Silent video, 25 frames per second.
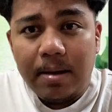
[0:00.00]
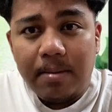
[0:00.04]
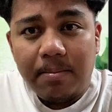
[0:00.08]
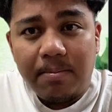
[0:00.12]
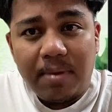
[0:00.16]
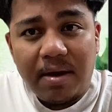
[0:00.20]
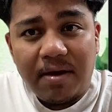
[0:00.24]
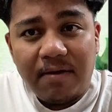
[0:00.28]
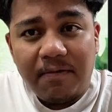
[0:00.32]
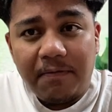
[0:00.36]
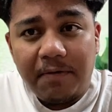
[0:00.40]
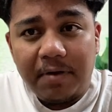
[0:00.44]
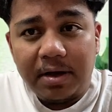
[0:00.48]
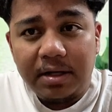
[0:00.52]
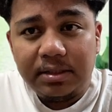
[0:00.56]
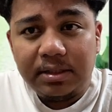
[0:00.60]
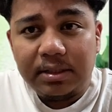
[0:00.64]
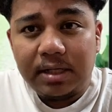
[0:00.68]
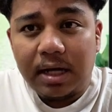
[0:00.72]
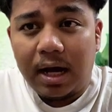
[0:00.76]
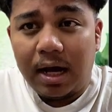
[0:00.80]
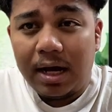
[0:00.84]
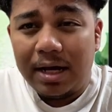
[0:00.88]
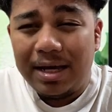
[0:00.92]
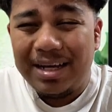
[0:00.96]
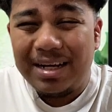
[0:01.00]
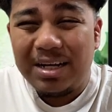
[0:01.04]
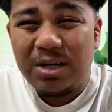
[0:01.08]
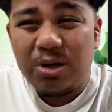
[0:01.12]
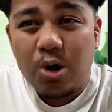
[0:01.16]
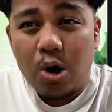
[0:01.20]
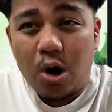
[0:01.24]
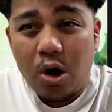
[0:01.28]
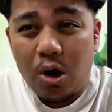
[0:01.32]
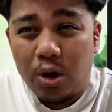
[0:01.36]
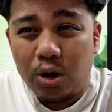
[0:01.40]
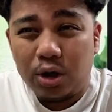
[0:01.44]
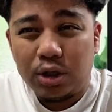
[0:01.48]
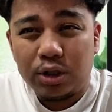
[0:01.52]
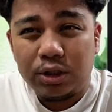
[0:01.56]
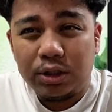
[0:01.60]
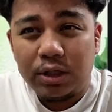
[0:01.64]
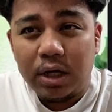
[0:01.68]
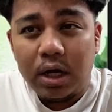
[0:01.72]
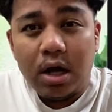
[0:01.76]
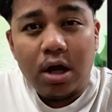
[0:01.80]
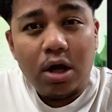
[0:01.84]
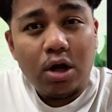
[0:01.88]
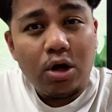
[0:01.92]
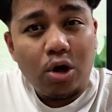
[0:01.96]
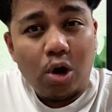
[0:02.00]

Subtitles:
may face higher costs,